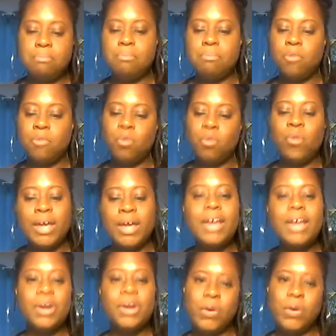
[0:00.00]

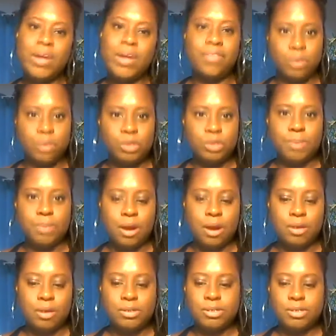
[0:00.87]
reintegrate those
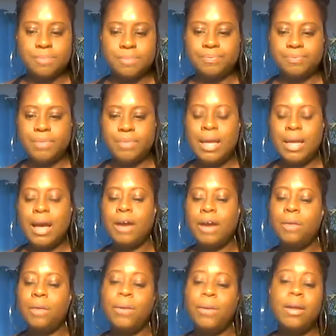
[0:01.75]
parts, how
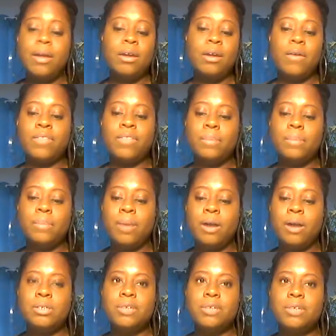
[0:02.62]
to reintegrate the
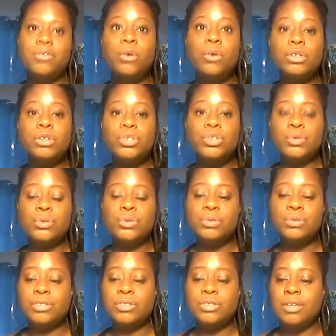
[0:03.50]
parts of your
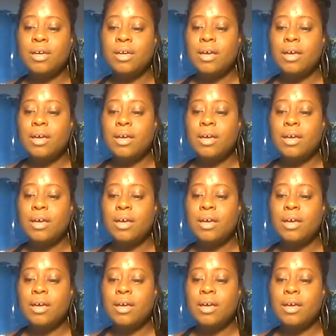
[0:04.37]
truth